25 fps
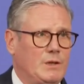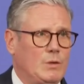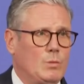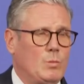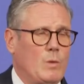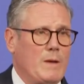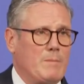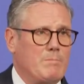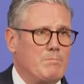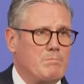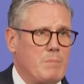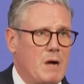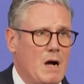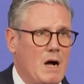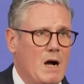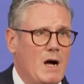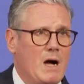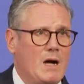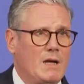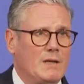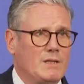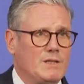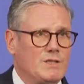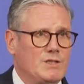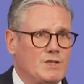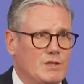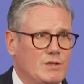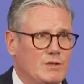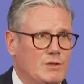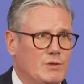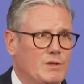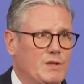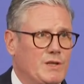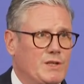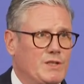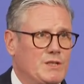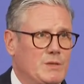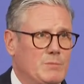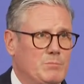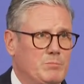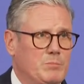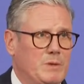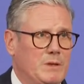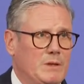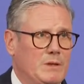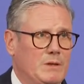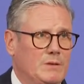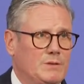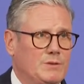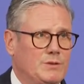when partners are looking to
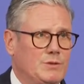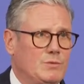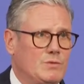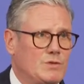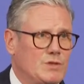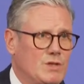build new